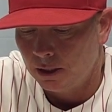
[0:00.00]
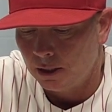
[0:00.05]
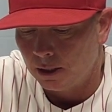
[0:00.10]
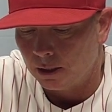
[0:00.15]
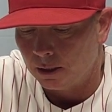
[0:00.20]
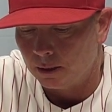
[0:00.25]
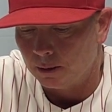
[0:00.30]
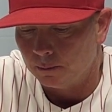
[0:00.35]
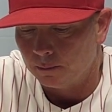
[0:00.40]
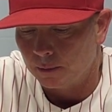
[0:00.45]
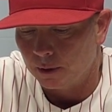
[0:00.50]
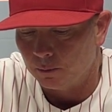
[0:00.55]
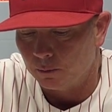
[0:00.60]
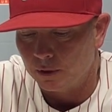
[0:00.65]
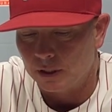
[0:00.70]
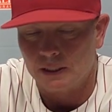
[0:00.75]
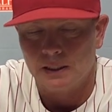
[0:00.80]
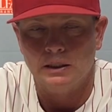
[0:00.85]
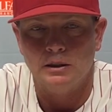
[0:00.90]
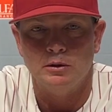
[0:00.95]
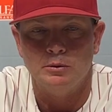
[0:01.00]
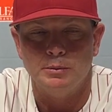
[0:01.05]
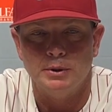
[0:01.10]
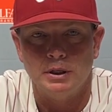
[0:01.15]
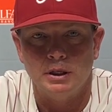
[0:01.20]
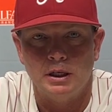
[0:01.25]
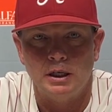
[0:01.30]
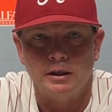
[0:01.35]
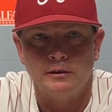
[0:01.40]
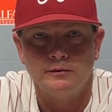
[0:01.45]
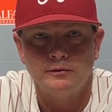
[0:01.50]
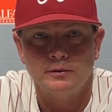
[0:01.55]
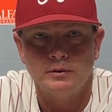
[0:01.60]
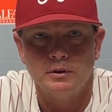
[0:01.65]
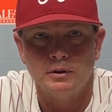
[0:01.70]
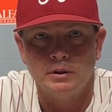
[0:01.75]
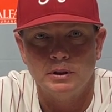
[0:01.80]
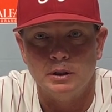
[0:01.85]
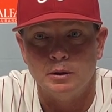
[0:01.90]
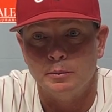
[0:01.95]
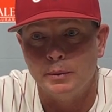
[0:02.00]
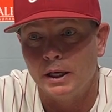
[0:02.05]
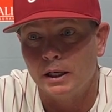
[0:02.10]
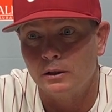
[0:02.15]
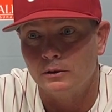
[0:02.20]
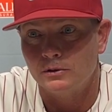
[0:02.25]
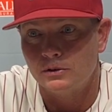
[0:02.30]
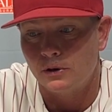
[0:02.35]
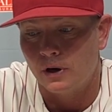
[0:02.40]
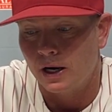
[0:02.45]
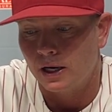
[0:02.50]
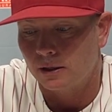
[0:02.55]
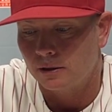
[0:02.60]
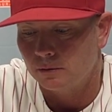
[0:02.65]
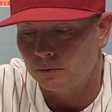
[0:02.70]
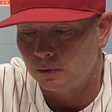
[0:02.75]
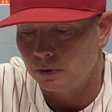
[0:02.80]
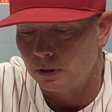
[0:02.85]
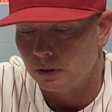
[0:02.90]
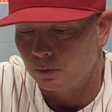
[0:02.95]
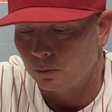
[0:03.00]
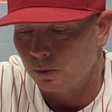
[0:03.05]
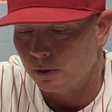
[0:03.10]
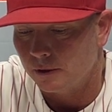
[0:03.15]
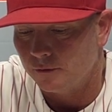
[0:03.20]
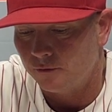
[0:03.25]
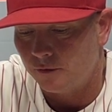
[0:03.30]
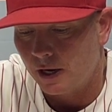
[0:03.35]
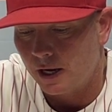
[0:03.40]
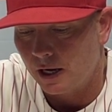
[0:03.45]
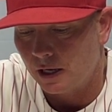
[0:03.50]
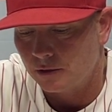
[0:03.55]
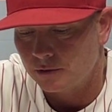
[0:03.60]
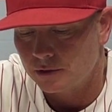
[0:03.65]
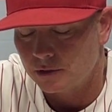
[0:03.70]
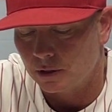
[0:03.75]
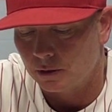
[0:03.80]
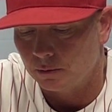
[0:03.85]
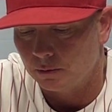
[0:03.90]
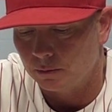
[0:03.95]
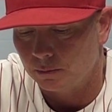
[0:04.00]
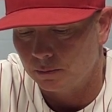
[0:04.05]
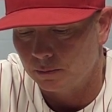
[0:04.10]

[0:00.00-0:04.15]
And when they get a little bit off, get them back on track, you know, really fast. So,